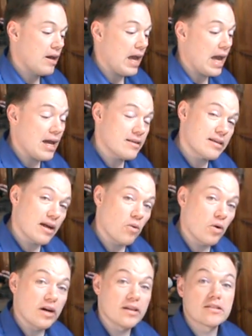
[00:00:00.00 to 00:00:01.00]
as I
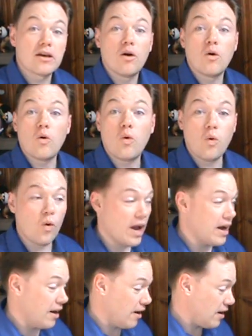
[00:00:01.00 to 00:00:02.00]
was,
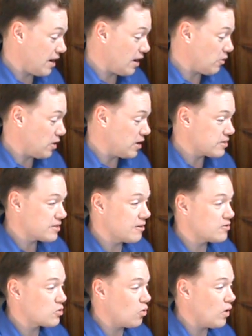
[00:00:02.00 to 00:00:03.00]
where I was,
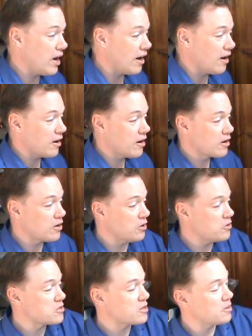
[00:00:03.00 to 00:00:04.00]
there's where,
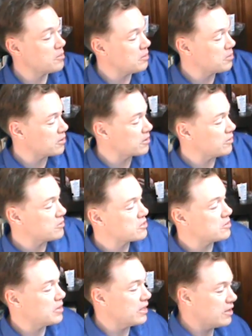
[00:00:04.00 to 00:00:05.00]
close to the people who are close
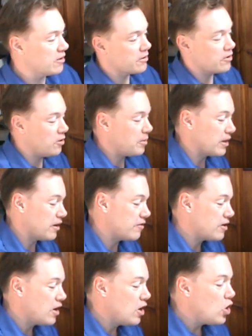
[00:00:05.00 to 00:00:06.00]
to me, here in the home I
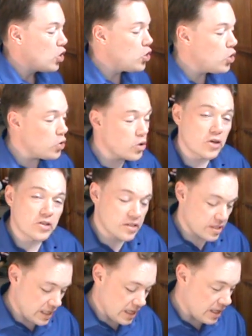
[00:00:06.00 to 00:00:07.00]
love. Who could
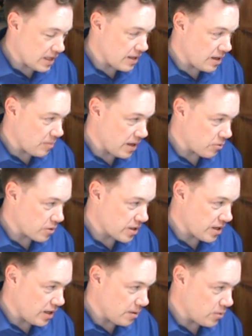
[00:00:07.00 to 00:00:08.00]
see that a man would
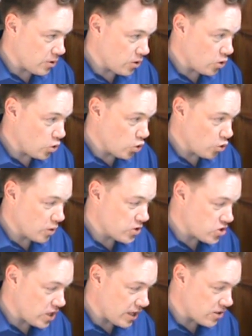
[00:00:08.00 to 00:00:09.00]
come, who would
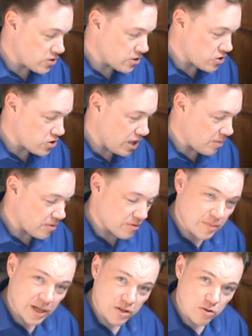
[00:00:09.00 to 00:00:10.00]
change the shape
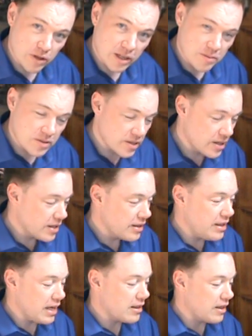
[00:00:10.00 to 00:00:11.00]
of my dreams?
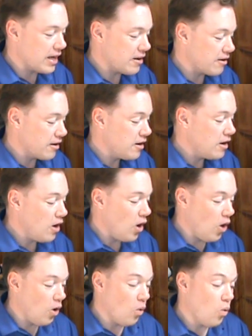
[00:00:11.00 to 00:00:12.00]
Then later,
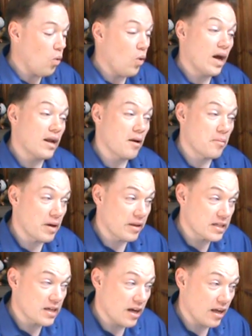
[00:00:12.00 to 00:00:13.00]
oh, what a
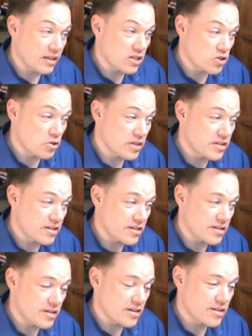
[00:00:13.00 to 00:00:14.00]
melancholy choice
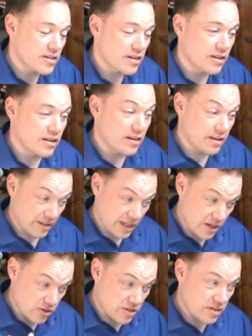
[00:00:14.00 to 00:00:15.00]
this is.
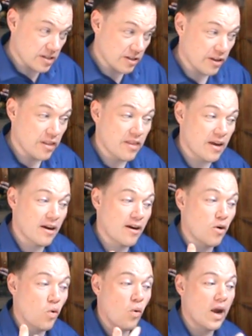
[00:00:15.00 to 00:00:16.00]
Later still,
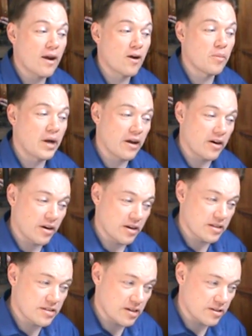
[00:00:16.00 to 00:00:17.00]
there, where my heart
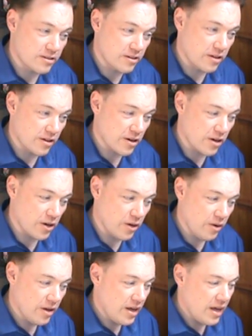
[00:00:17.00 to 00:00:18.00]
has settled long
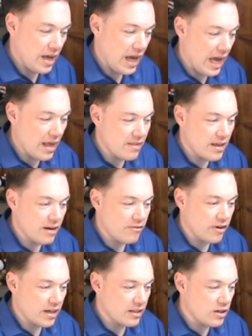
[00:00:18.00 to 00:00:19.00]
ago. And then
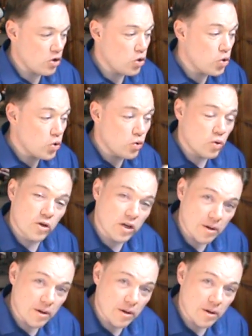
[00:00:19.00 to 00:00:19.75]
finally, who could